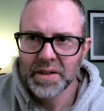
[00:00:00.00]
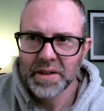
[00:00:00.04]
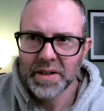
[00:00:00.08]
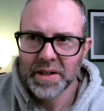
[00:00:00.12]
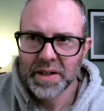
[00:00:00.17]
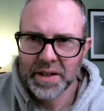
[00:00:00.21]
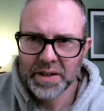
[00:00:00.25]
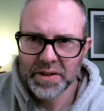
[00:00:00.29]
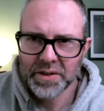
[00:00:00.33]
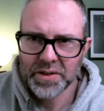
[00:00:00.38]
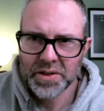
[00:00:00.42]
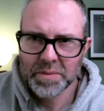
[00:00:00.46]

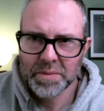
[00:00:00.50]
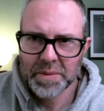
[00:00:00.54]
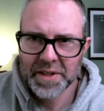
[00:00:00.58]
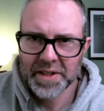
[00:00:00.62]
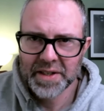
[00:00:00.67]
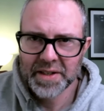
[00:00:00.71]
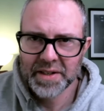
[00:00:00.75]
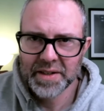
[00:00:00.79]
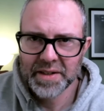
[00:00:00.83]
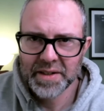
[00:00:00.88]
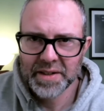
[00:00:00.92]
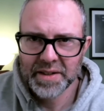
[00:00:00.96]
I should be
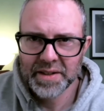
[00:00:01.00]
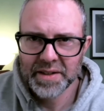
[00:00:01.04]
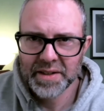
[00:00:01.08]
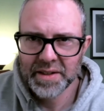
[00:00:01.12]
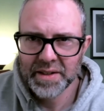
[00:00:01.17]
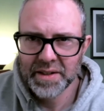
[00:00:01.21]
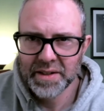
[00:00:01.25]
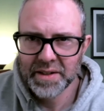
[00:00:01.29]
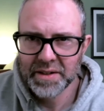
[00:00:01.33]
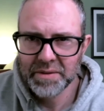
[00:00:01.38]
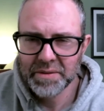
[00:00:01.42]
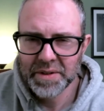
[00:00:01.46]

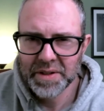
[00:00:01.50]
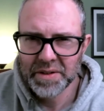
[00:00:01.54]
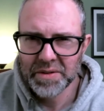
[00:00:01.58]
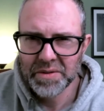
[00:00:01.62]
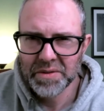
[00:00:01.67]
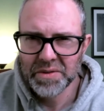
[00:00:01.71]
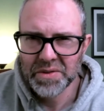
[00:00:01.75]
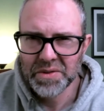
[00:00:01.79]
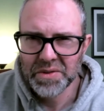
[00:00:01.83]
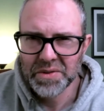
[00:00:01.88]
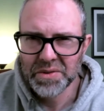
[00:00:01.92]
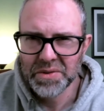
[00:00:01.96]
getting
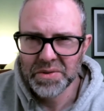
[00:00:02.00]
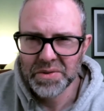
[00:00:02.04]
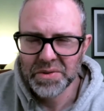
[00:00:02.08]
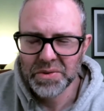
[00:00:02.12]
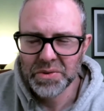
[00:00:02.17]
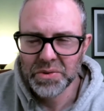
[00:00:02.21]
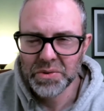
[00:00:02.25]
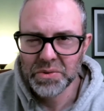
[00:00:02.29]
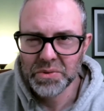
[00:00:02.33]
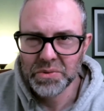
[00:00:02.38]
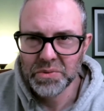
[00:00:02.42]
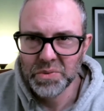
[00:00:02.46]
around
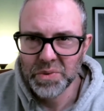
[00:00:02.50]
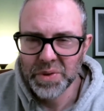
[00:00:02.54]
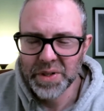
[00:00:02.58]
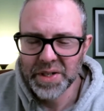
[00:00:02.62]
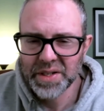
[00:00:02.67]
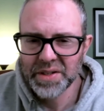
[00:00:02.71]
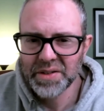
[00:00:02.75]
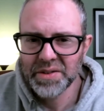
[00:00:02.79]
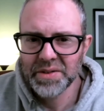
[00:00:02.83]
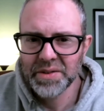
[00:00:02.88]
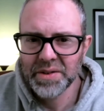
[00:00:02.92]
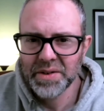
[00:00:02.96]

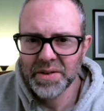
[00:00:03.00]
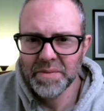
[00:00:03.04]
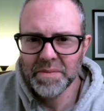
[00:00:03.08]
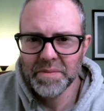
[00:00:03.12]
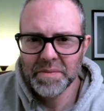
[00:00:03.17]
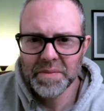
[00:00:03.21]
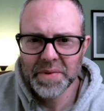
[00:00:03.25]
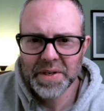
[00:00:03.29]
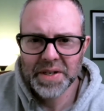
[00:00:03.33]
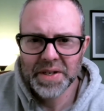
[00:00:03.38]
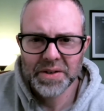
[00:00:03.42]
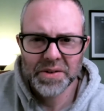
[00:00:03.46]
20
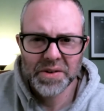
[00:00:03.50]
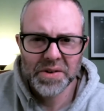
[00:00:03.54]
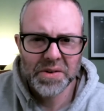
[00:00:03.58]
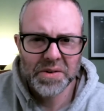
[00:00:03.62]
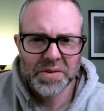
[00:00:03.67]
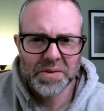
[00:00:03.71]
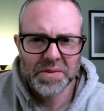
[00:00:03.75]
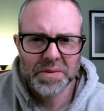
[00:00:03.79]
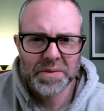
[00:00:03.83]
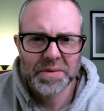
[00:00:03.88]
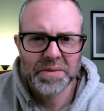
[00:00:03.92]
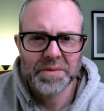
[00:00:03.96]
some
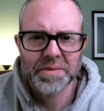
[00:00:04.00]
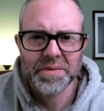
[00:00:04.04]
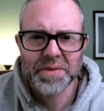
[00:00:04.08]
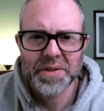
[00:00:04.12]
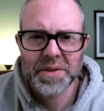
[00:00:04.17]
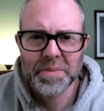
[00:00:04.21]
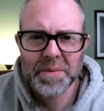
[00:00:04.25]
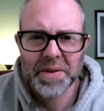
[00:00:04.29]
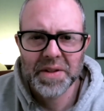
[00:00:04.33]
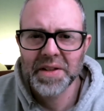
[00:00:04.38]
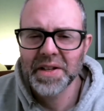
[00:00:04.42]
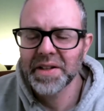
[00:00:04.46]
algo,
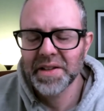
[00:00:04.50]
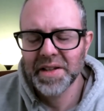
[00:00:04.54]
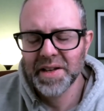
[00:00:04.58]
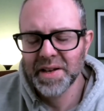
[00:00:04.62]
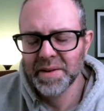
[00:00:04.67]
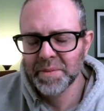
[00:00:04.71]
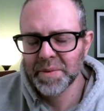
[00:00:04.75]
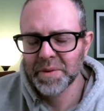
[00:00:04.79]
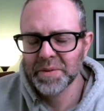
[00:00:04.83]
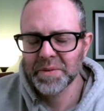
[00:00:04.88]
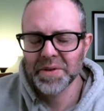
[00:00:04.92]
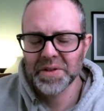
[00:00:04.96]
something like
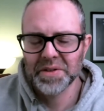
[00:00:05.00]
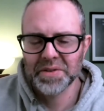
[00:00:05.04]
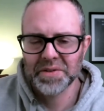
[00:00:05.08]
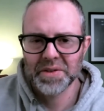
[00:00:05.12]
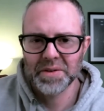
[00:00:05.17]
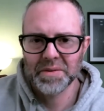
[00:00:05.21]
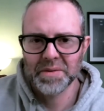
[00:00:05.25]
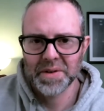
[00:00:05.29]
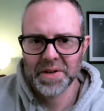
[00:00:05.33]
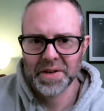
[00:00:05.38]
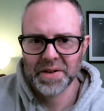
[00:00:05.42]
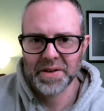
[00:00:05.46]
that, but we'll
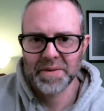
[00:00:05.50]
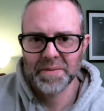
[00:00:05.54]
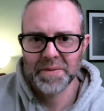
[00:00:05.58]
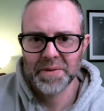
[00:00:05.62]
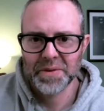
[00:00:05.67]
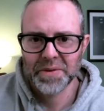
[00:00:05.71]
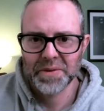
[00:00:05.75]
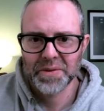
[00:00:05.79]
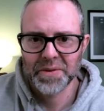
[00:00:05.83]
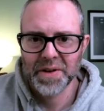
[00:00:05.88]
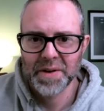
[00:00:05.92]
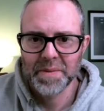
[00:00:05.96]
see when it
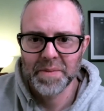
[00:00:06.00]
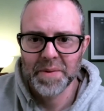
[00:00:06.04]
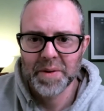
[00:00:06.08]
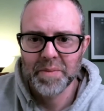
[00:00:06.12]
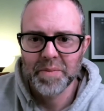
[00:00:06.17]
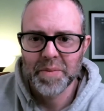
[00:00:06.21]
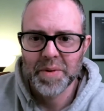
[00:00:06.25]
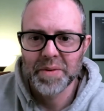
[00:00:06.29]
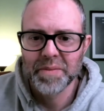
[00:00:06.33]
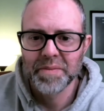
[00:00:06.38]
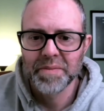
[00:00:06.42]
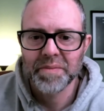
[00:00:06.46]
comes through. I
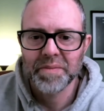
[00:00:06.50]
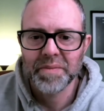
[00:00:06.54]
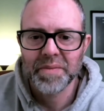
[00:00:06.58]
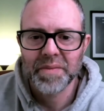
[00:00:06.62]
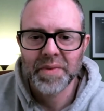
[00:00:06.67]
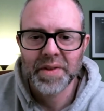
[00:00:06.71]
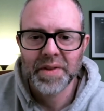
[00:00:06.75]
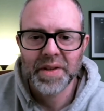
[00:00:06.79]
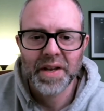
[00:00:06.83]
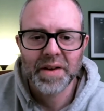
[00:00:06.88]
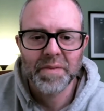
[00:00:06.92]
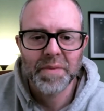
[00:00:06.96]
might be,
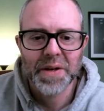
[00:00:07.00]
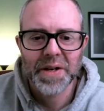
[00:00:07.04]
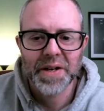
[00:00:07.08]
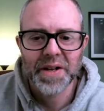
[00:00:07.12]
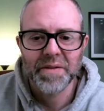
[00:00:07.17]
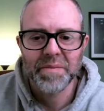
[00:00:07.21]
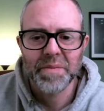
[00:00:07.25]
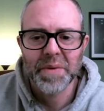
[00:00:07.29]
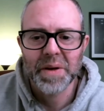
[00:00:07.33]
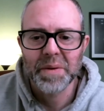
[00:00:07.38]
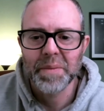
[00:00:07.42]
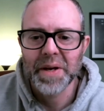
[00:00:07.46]
I might
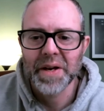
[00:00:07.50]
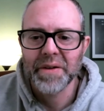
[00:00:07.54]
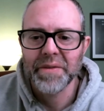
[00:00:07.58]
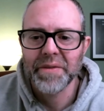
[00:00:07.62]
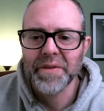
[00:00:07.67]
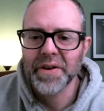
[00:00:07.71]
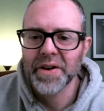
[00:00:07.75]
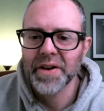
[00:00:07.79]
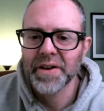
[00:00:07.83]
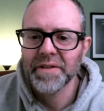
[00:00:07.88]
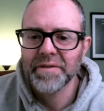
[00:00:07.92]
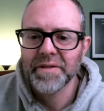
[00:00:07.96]
have my
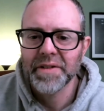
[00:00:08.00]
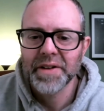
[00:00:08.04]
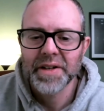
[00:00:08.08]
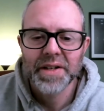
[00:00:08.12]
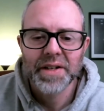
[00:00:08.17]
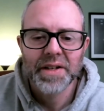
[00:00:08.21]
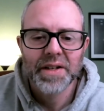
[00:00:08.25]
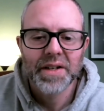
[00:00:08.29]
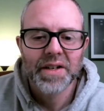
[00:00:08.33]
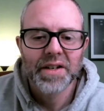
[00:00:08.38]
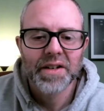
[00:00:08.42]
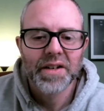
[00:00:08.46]
math off.
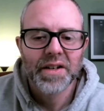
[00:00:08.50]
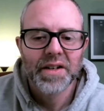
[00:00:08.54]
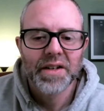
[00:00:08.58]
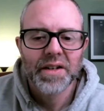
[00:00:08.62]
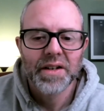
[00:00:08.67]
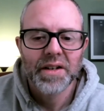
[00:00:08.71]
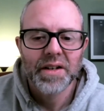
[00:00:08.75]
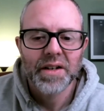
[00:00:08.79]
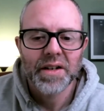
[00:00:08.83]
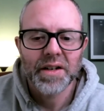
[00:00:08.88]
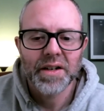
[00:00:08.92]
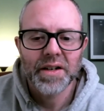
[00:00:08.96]

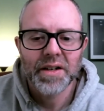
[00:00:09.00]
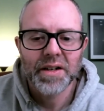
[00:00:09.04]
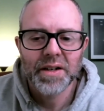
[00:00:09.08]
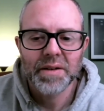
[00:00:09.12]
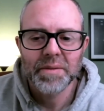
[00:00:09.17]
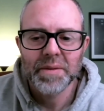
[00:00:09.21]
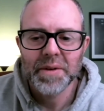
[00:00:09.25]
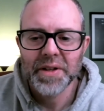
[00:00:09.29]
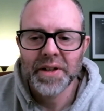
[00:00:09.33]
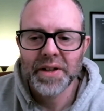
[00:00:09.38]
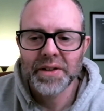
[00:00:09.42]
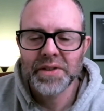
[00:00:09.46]

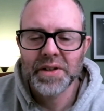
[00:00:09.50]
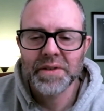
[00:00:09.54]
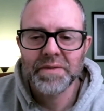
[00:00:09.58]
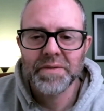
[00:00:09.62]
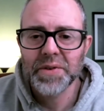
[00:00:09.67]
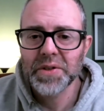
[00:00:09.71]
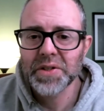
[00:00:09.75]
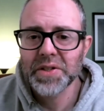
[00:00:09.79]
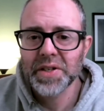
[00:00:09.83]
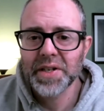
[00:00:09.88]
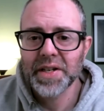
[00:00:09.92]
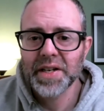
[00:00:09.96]
Um, that's it
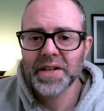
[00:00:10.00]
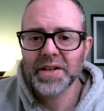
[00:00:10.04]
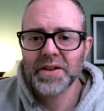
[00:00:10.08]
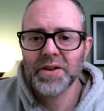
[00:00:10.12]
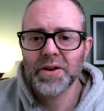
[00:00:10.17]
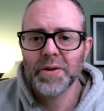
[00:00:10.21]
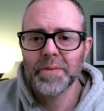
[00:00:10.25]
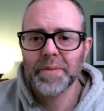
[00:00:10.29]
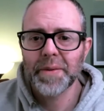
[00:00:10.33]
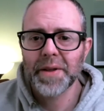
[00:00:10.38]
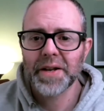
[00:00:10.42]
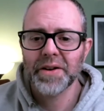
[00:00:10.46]
for today. I
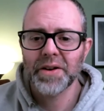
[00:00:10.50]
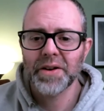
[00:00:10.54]
hope that